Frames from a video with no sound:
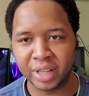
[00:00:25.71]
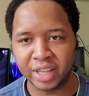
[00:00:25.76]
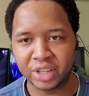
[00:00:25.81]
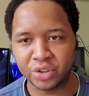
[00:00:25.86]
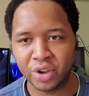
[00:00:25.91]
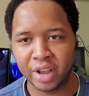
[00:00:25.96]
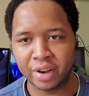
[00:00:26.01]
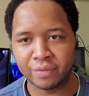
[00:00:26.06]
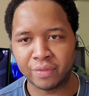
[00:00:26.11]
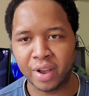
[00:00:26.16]

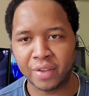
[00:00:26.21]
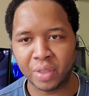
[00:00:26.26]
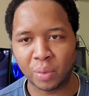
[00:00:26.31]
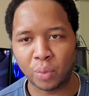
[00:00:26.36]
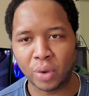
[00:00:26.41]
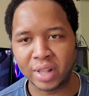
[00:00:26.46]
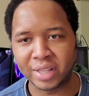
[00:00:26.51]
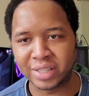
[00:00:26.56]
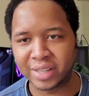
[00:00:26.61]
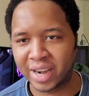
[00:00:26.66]
try and find the
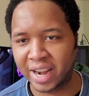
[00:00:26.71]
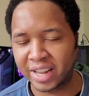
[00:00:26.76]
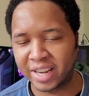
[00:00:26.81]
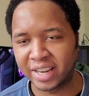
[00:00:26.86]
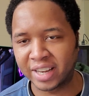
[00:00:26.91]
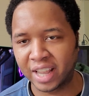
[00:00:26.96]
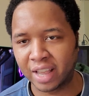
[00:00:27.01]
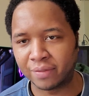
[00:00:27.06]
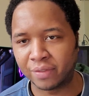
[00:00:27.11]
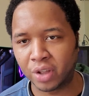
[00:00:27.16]
ones that I didn't
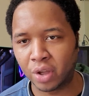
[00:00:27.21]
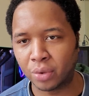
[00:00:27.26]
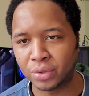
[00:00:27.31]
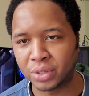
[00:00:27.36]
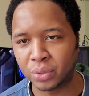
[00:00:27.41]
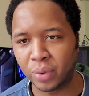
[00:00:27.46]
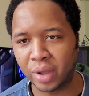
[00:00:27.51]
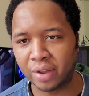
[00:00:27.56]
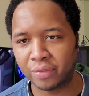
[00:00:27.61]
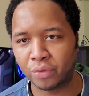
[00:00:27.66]
give codes
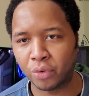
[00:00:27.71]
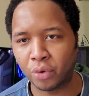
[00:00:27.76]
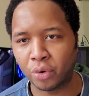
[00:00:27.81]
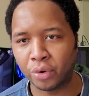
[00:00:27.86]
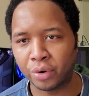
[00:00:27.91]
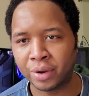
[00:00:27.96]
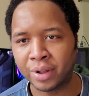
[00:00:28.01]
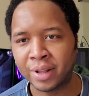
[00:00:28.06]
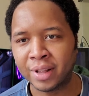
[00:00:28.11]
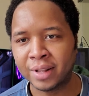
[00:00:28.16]
away for,